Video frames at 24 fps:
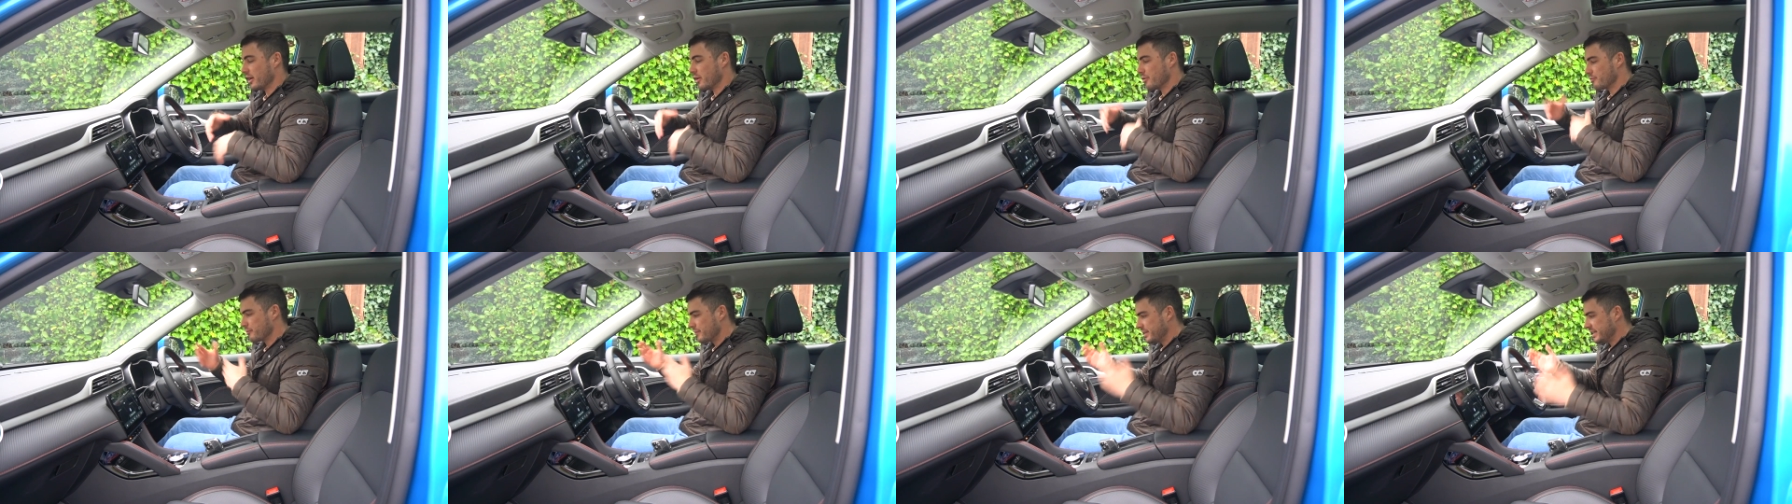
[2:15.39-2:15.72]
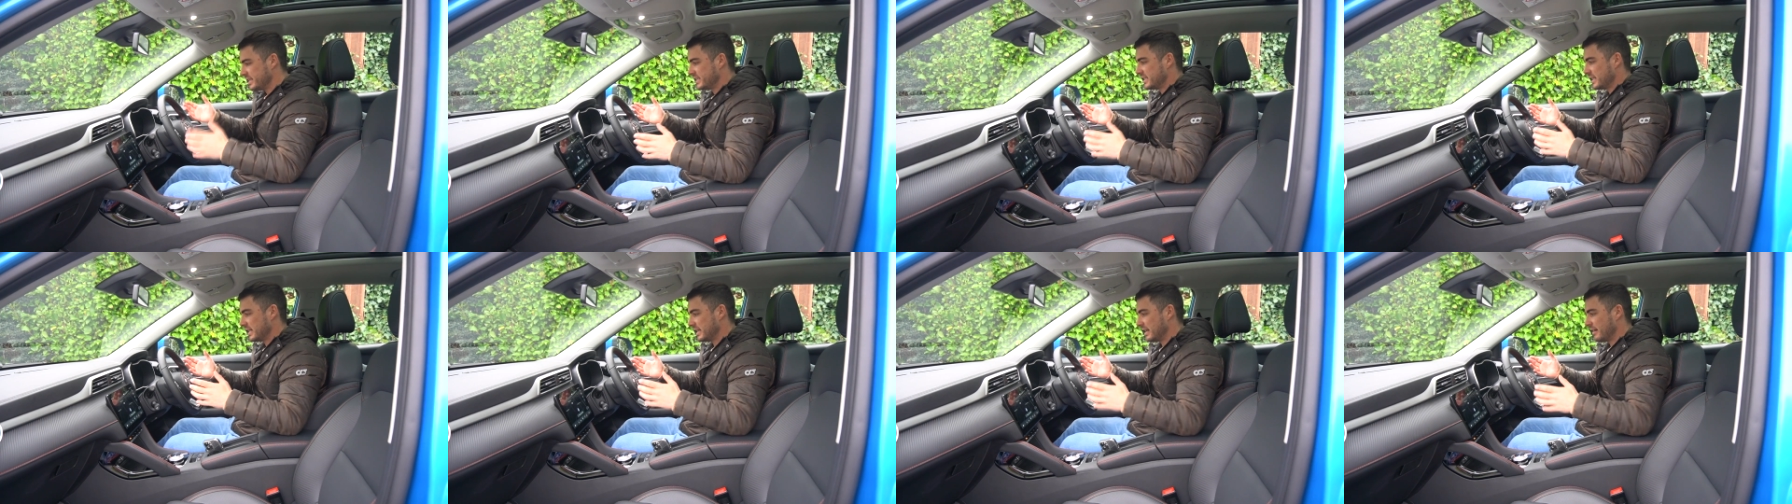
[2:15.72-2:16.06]
I
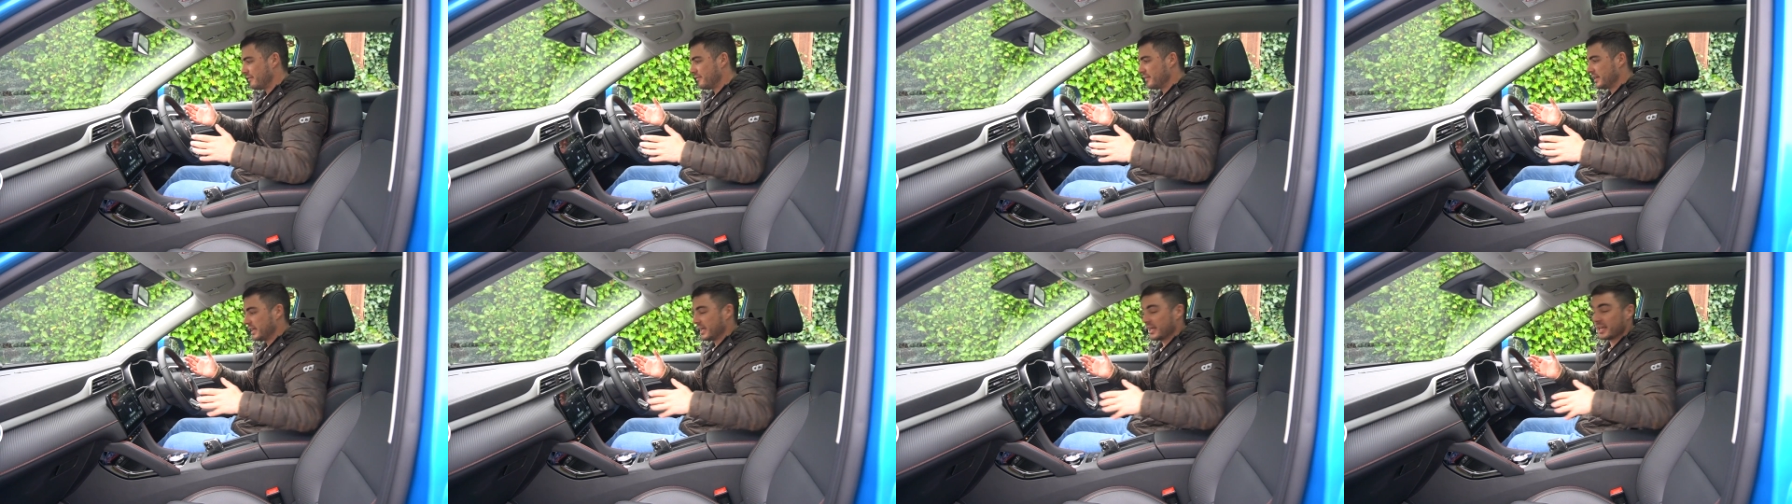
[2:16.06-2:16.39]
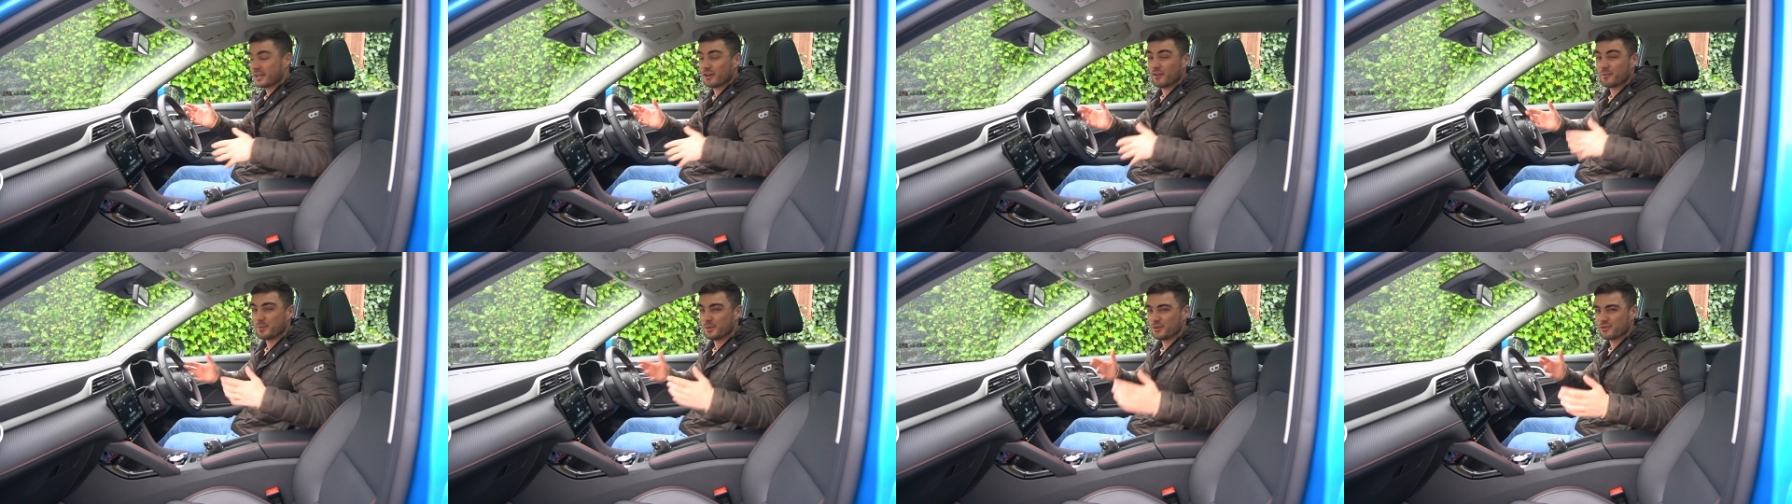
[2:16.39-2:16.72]
reset everything
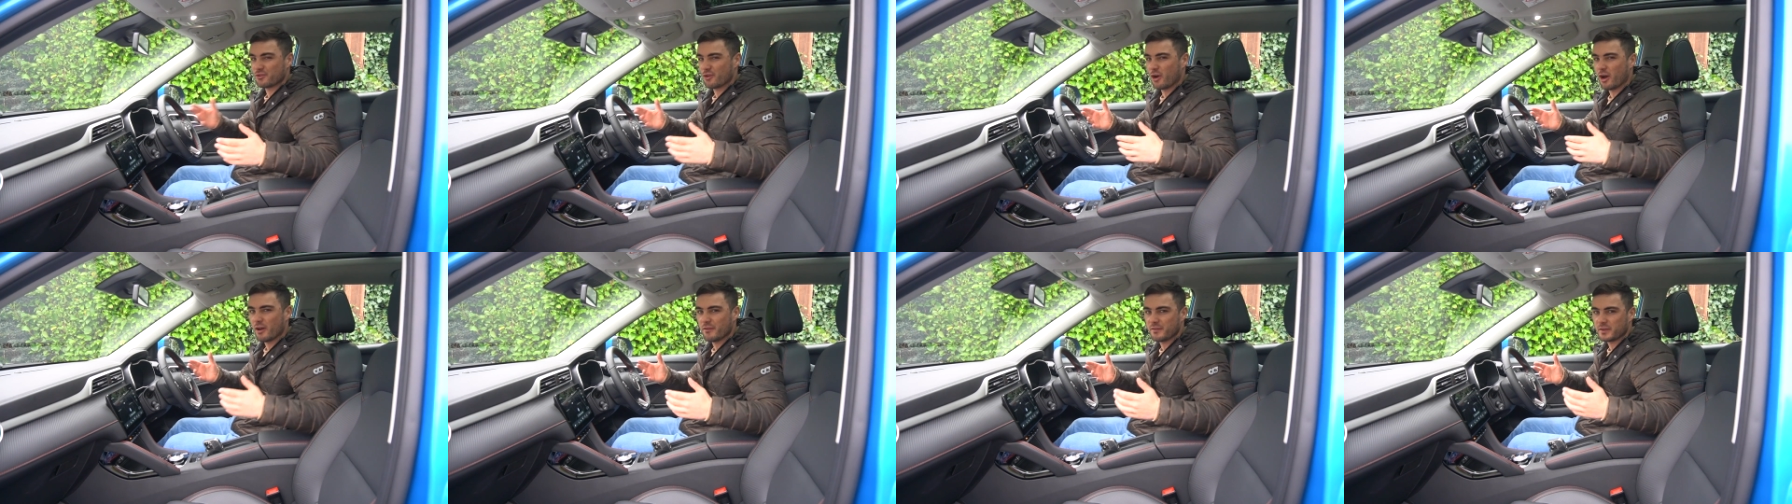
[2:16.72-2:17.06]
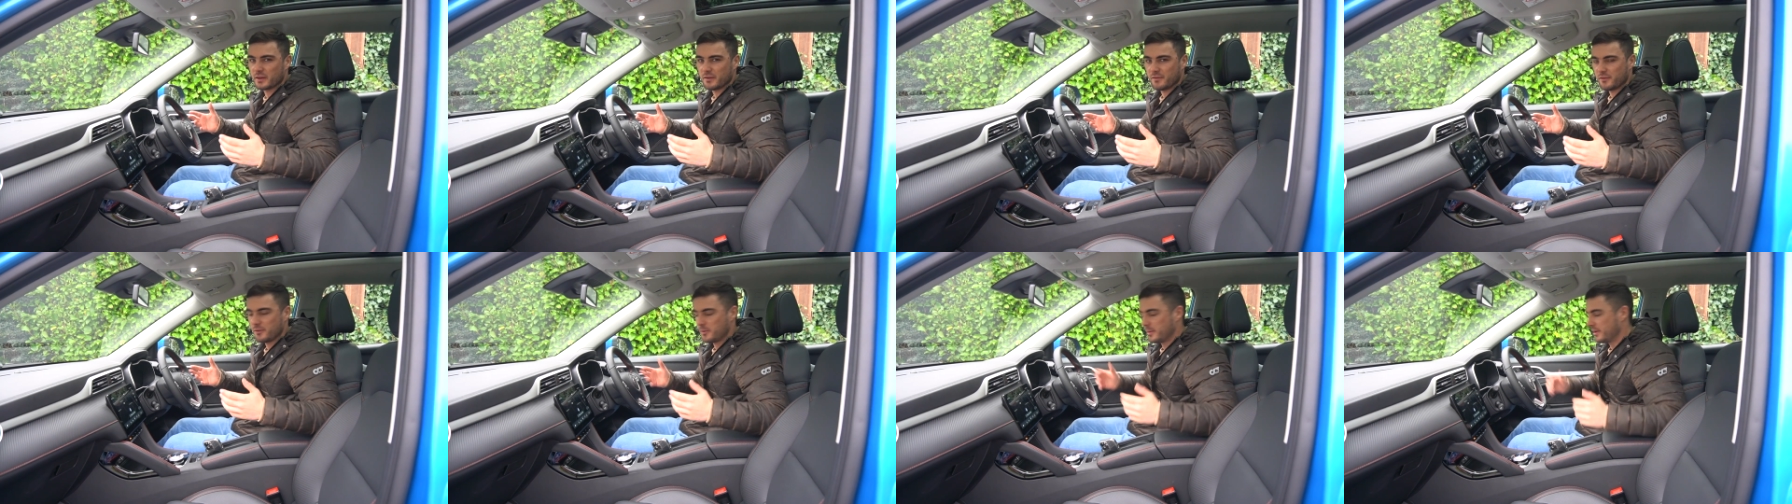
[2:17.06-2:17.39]
and I've been
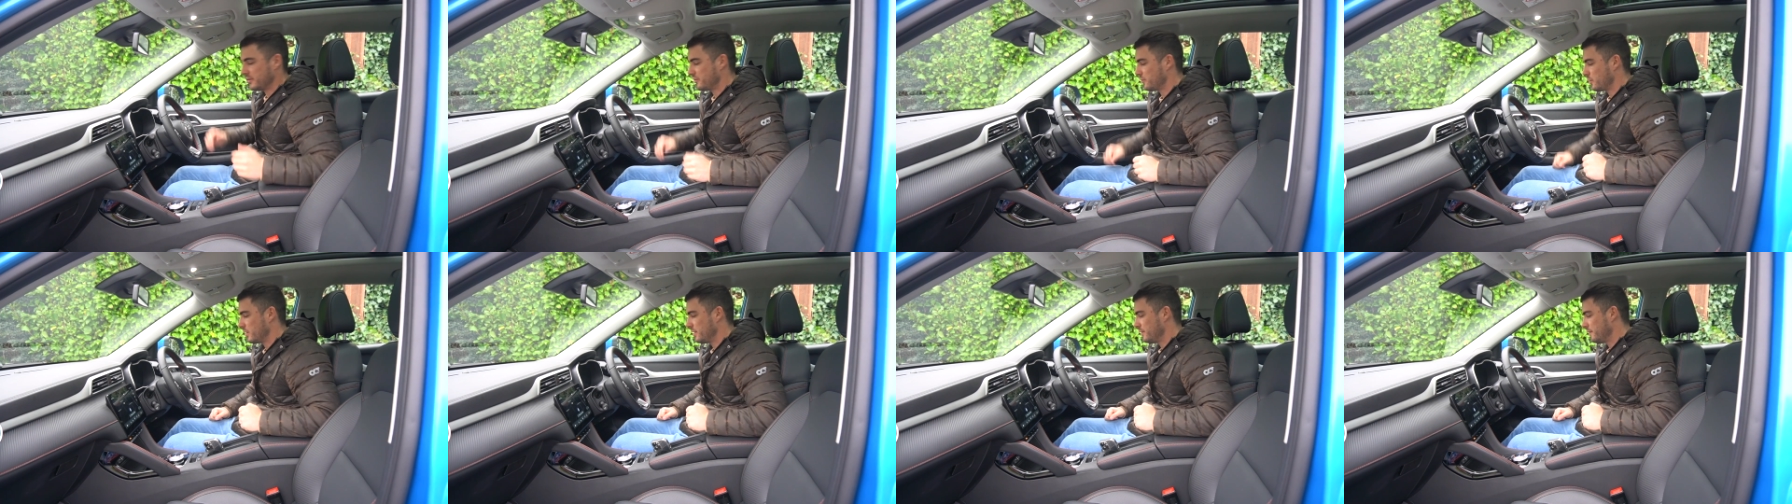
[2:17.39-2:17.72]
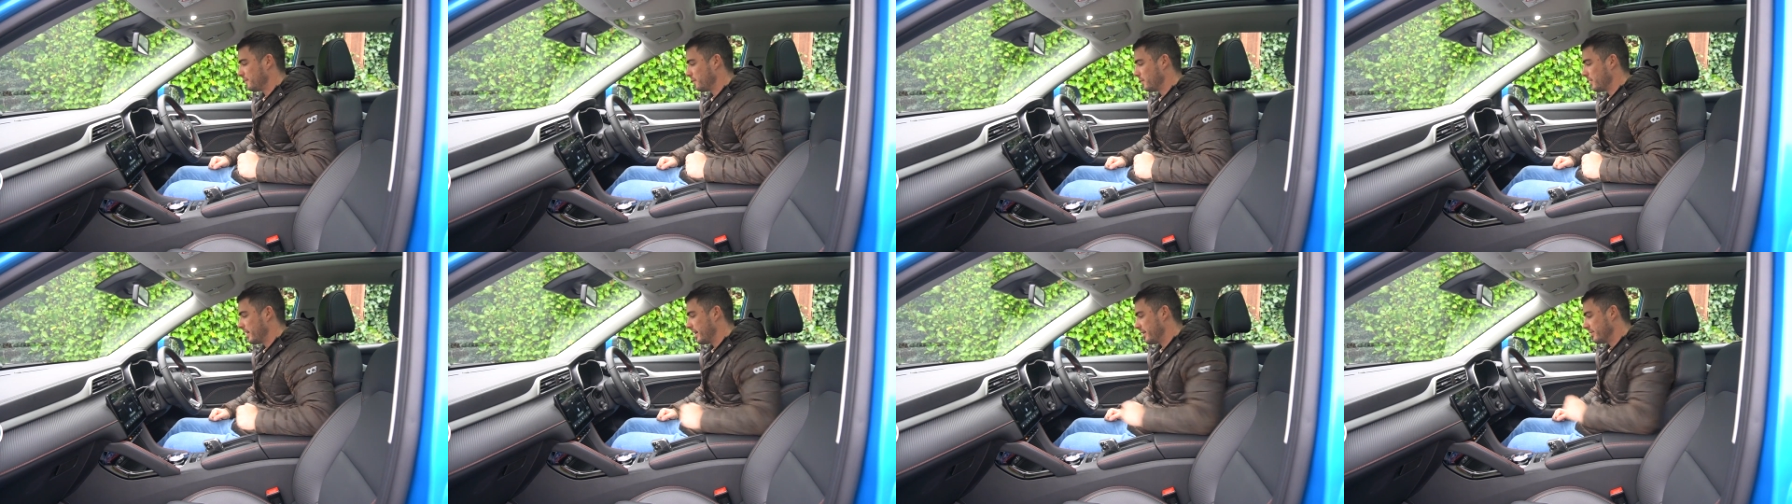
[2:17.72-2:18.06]
driving it for about
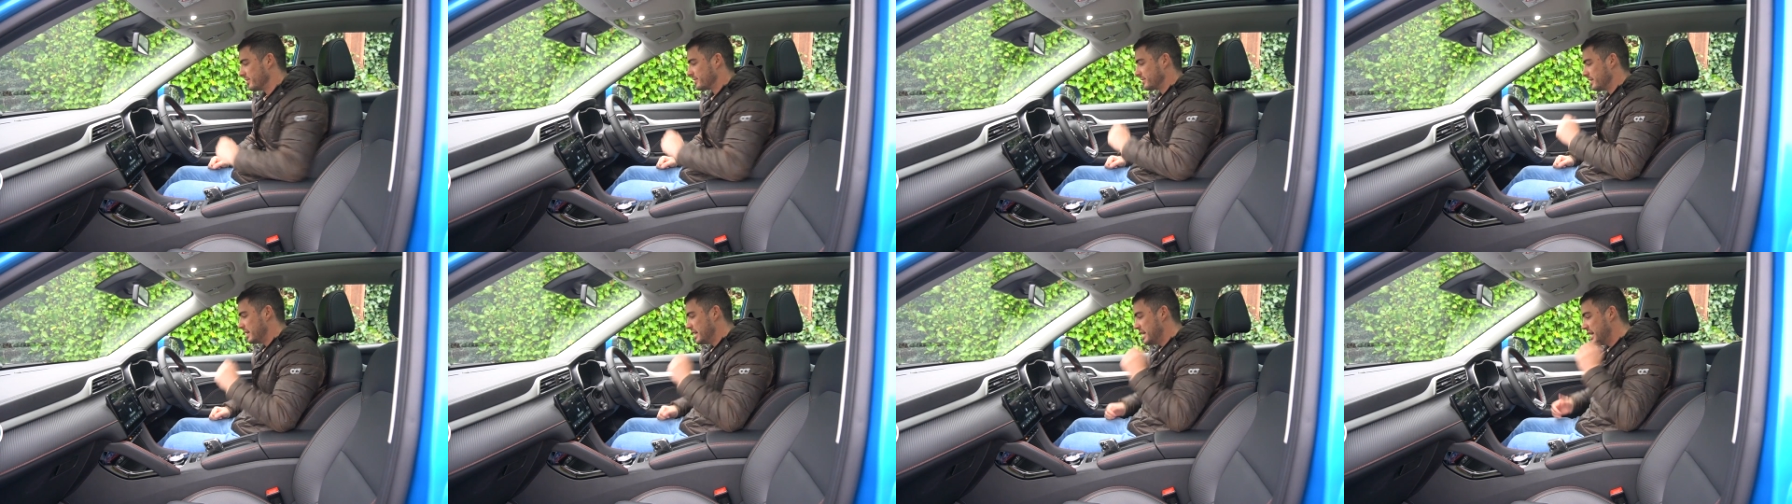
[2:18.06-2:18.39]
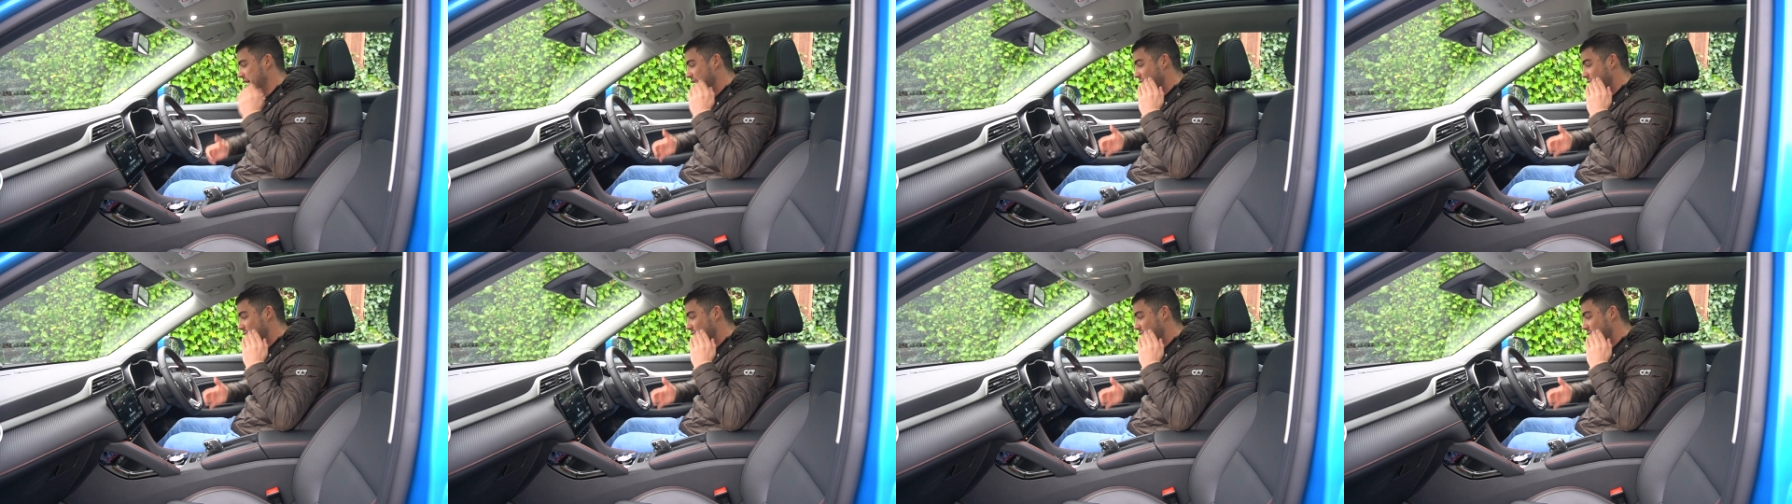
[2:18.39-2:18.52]
24 hours.